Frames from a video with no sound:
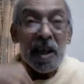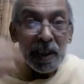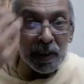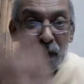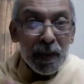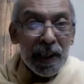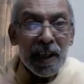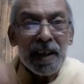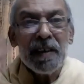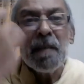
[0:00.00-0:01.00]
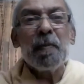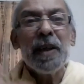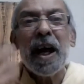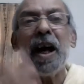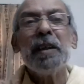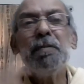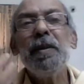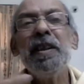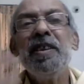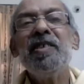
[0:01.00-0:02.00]
We are, the Atma
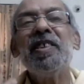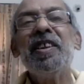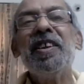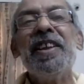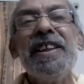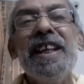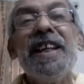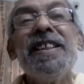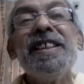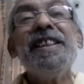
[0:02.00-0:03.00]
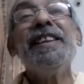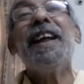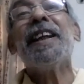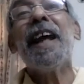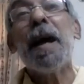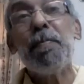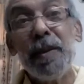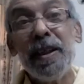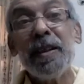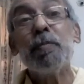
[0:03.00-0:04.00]
is creating that happiness,